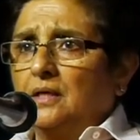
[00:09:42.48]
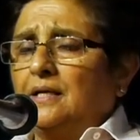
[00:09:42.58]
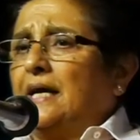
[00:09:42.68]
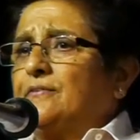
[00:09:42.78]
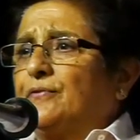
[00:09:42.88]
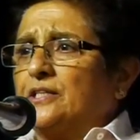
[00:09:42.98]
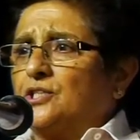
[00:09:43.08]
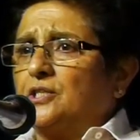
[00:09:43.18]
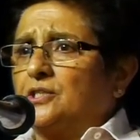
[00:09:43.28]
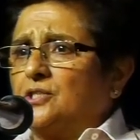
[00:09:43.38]
Like for
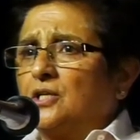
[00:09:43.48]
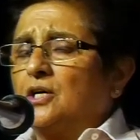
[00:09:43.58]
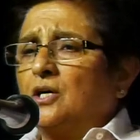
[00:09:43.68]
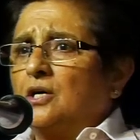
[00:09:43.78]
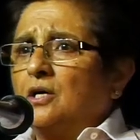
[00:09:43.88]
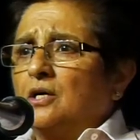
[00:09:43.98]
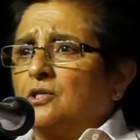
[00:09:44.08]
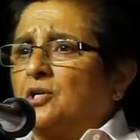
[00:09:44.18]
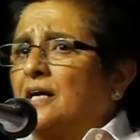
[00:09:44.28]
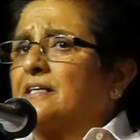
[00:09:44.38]
instance,
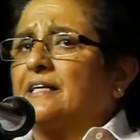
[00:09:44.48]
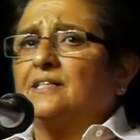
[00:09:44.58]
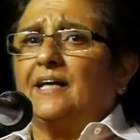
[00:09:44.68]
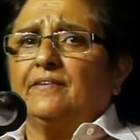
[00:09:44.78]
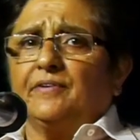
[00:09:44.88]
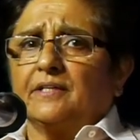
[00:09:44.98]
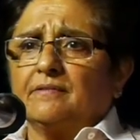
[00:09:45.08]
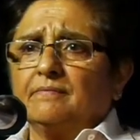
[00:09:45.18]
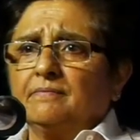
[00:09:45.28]
drunken driving.